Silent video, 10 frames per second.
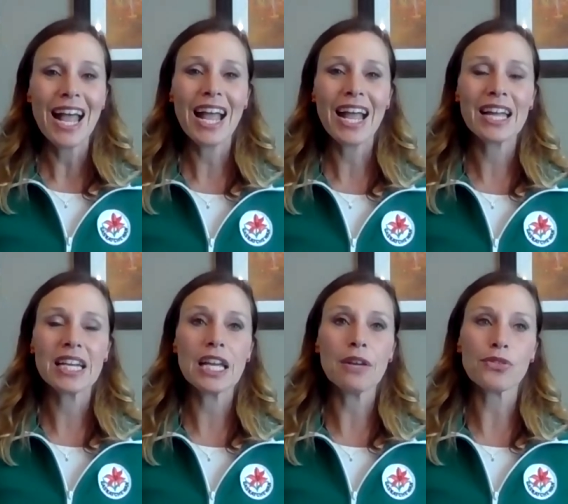And
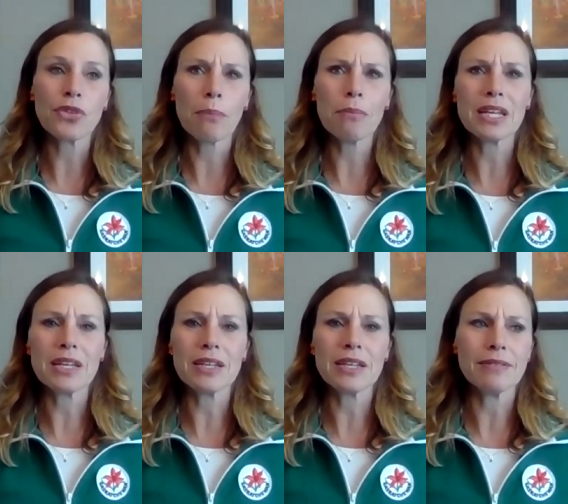if
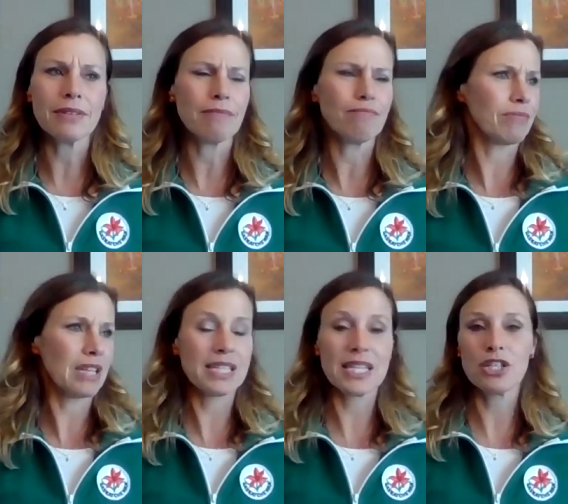somebody,
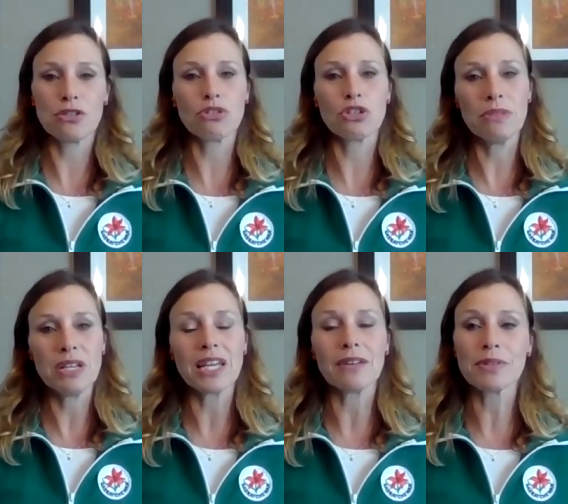let's say social
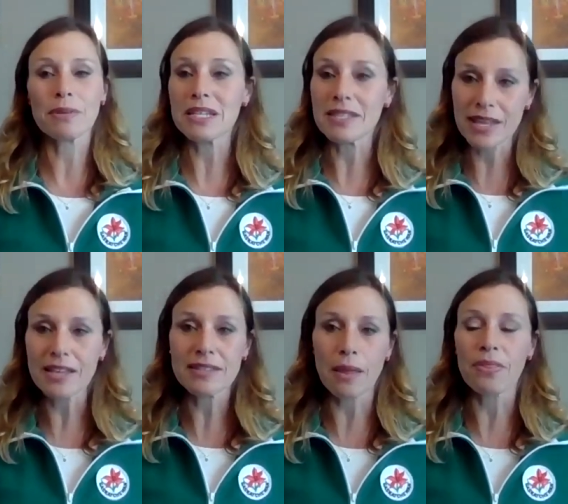media, if somebody
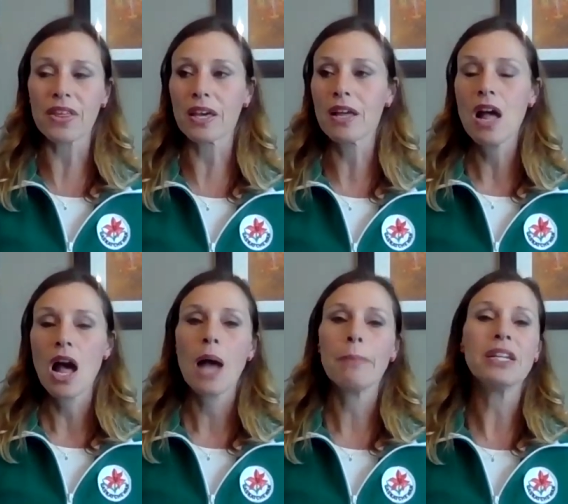says something,
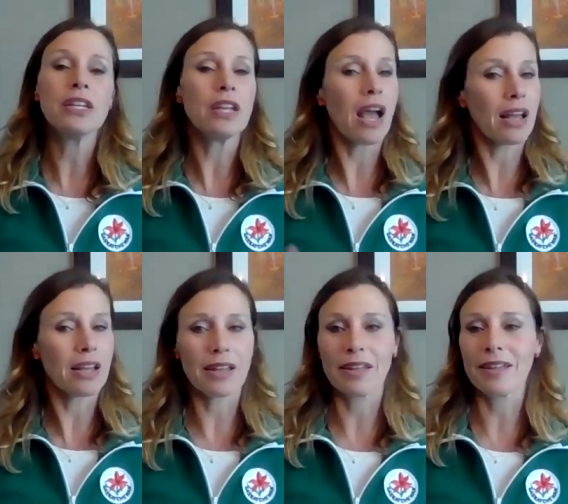I mean,
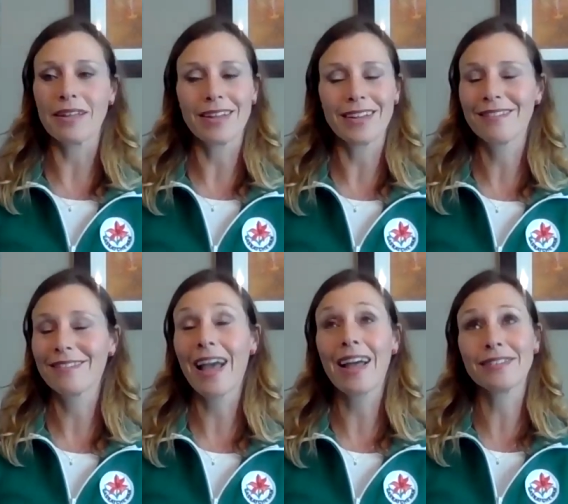
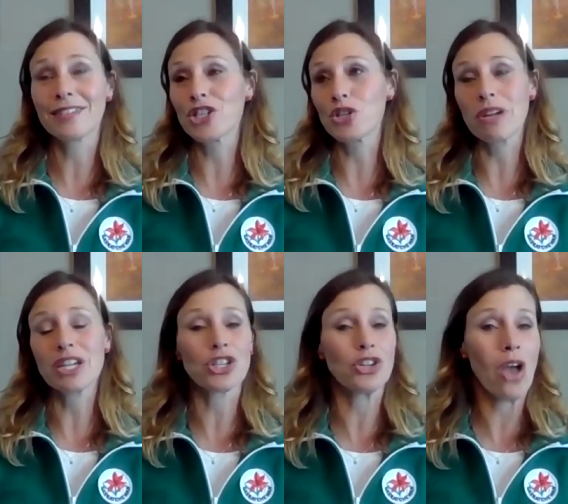that
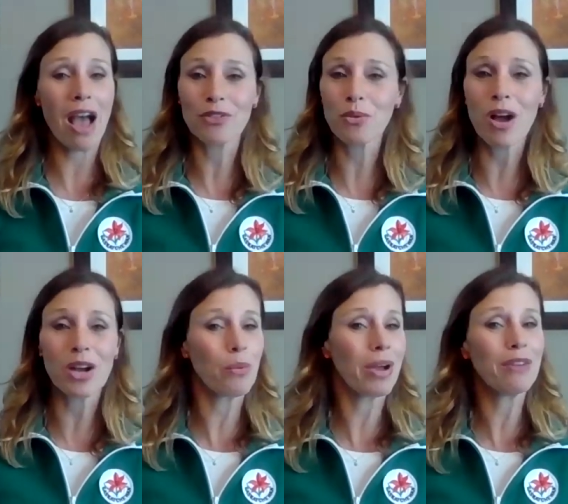situation you have to walk
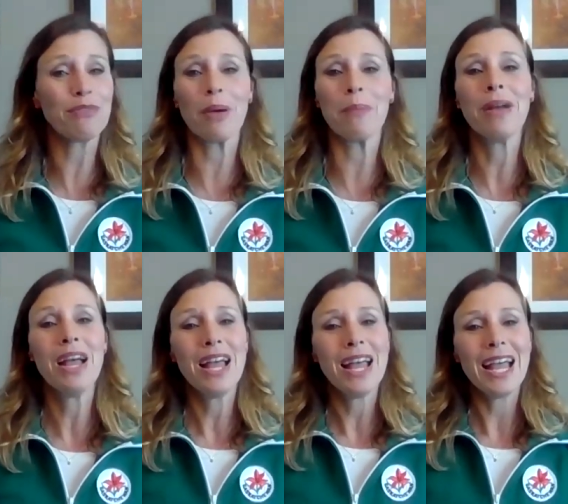away from.
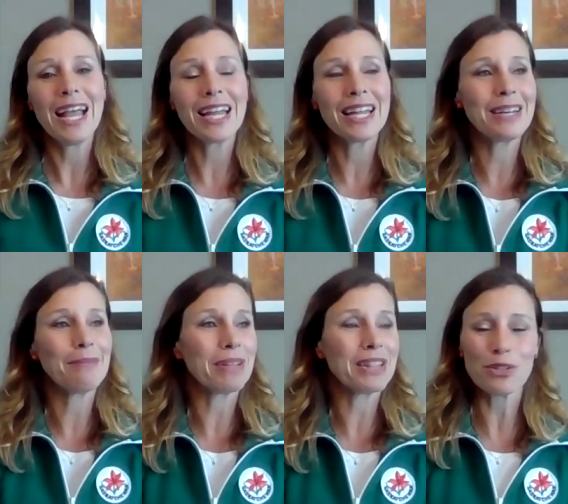
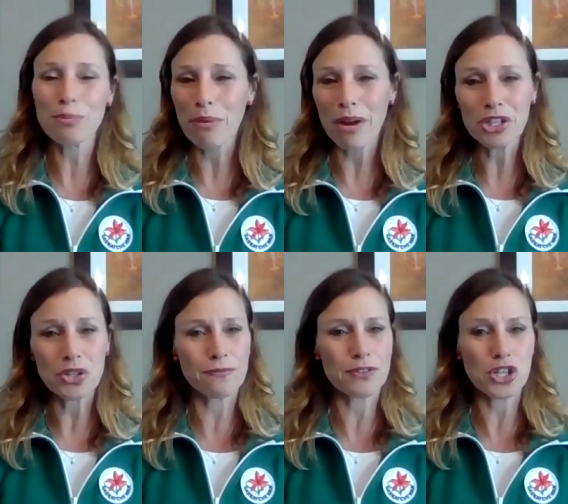But there's
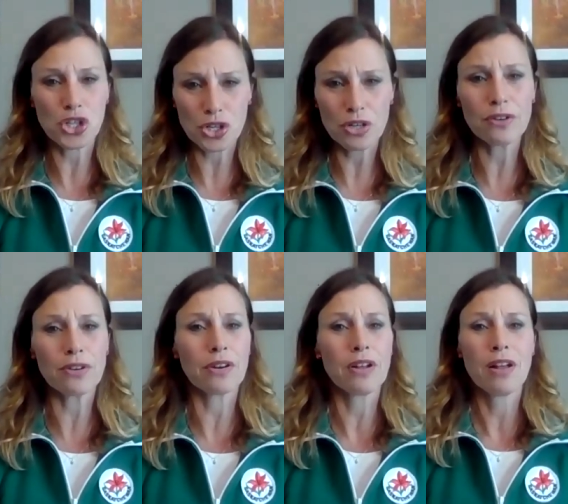pressure for sure